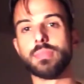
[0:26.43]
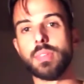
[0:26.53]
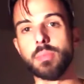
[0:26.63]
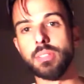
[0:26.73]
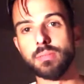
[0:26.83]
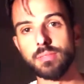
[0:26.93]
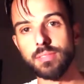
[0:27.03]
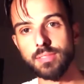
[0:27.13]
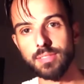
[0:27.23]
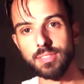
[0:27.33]
I mean,
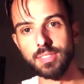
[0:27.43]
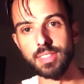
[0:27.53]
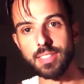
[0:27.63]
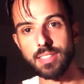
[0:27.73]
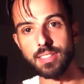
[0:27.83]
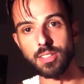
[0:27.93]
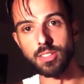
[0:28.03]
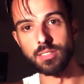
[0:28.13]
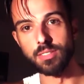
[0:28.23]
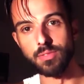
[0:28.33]
this
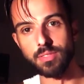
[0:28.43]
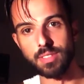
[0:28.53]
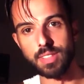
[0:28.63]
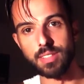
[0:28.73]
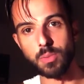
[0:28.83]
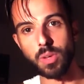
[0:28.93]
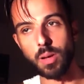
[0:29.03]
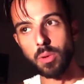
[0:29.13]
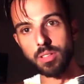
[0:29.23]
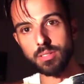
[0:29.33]
is what I
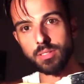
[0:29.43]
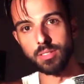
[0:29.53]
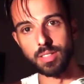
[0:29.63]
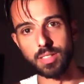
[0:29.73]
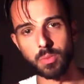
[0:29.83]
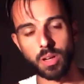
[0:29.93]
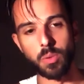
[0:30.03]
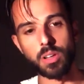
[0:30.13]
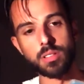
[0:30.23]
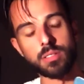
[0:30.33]
want. This is what I
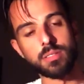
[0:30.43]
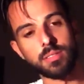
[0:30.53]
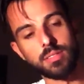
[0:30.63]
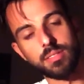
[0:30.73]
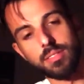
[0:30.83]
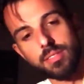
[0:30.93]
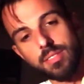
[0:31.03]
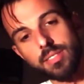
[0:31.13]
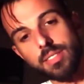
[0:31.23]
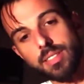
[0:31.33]
want.
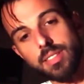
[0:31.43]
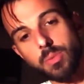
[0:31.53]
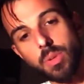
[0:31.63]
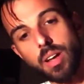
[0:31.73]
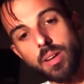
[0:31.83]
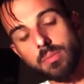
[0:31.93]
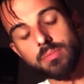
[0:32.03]
This is what I